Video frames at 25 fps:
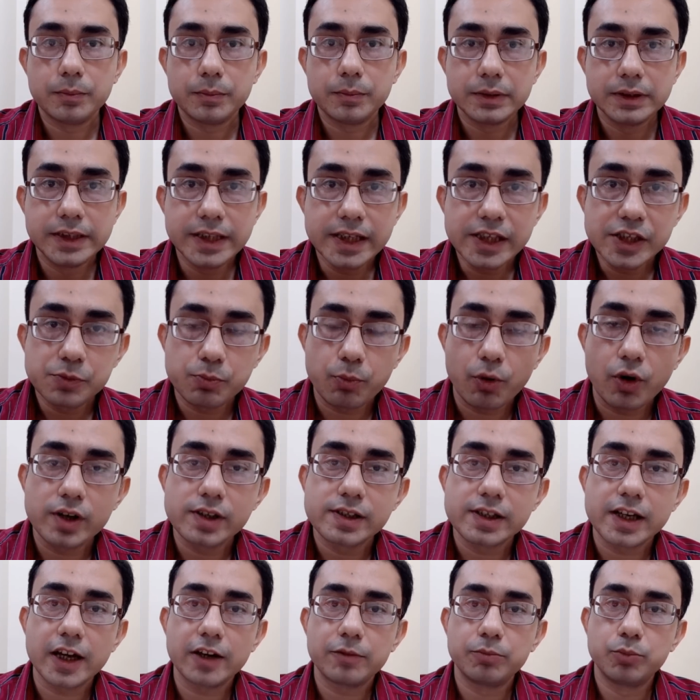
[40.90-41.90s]
These
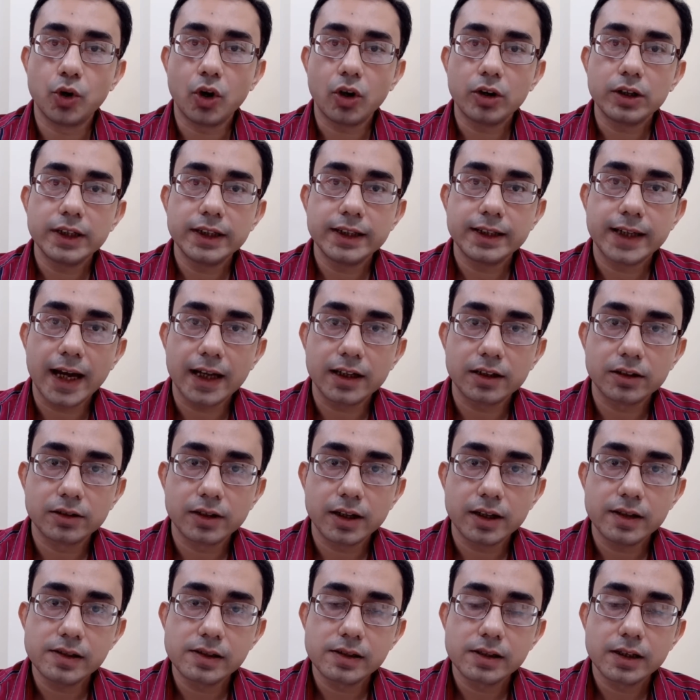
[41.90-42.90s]
points I have broadly
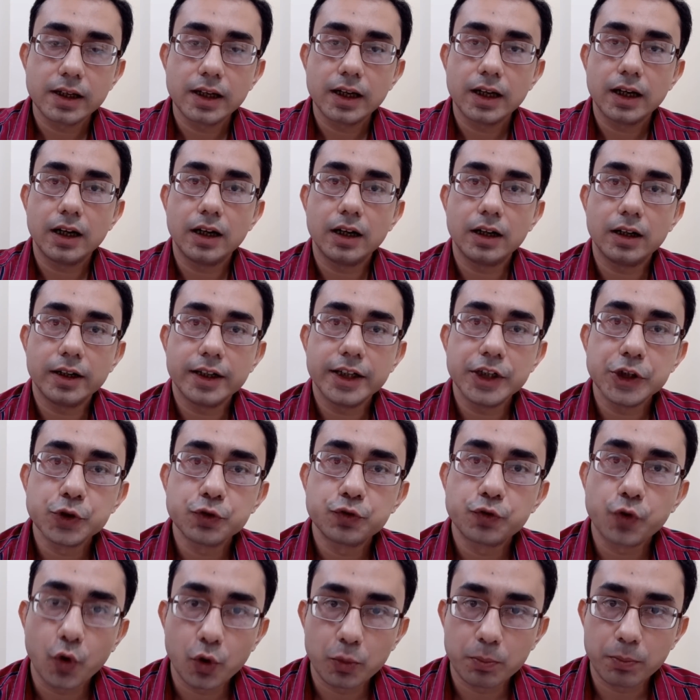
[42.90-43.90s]
categorized into
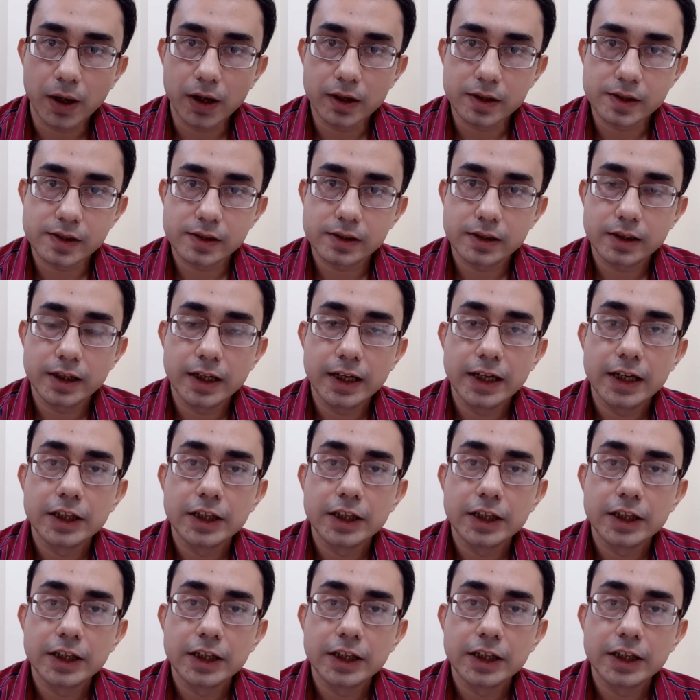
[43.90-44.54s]
four parts.